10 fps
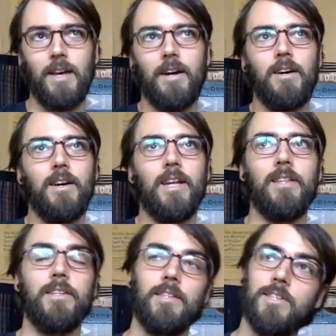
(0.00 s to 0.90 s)
And I
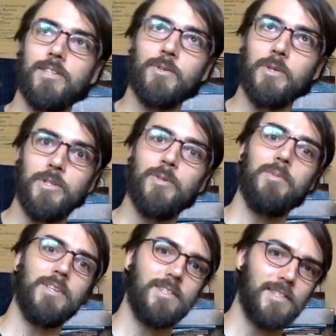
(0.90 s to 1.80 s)
think this is cool too,
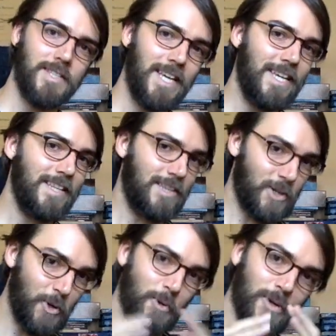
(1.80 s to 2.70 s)
because it's taking the
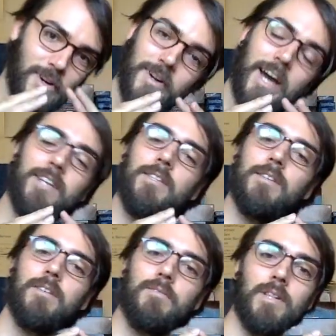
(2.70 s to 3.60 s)
core
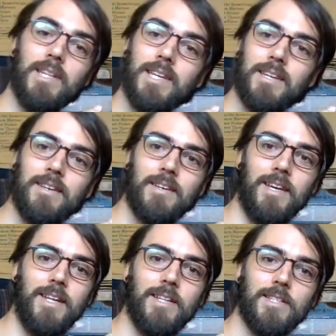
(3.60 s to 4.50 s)
idea of the lick
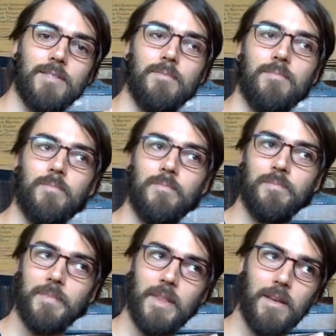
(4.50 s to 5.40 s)
and it's
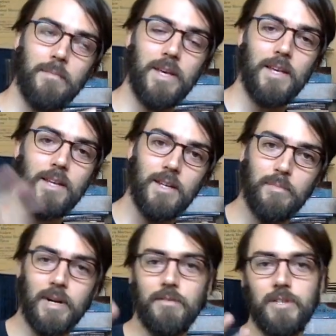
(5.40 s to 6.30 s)
making it
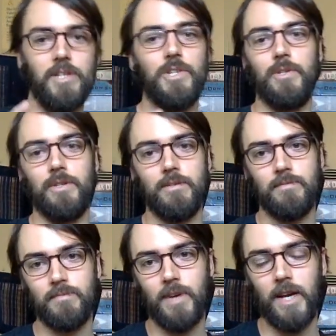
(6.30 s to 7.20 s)
improvisational.
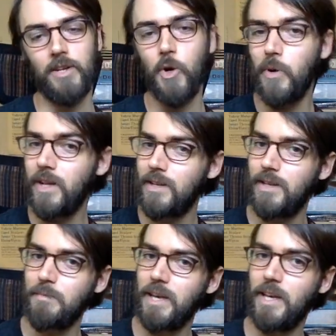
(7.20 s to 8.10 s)
I know it
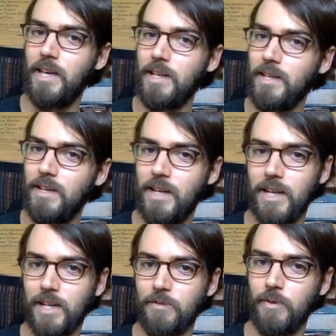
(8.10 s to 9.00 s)
in my head and I
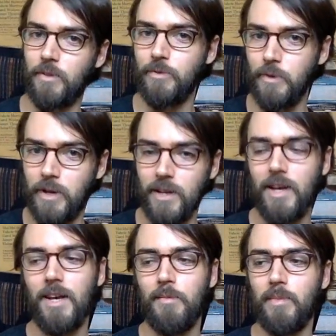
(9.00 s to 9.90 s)
can run through it,
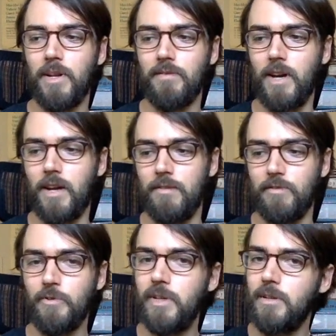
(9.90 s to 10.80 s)
but I've got
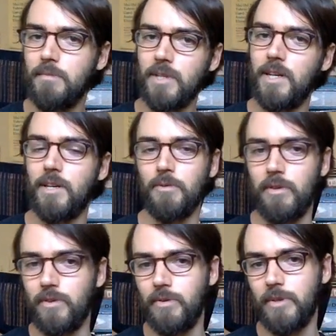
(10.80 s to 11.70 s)
freedom to kind of
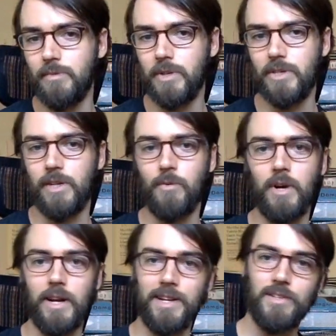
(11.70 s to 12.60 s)
run through it as much as I
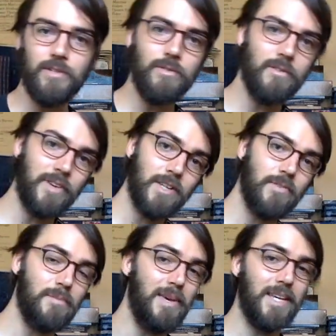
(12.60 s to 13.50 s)
want and to
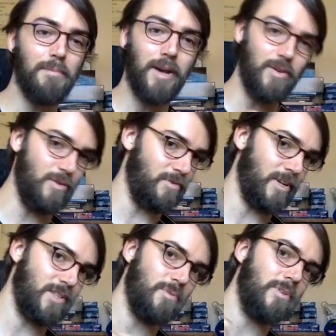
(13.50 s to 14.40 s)
effectively make it my own,
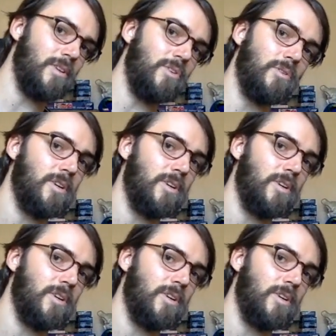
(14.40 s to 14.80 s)
right? To where it no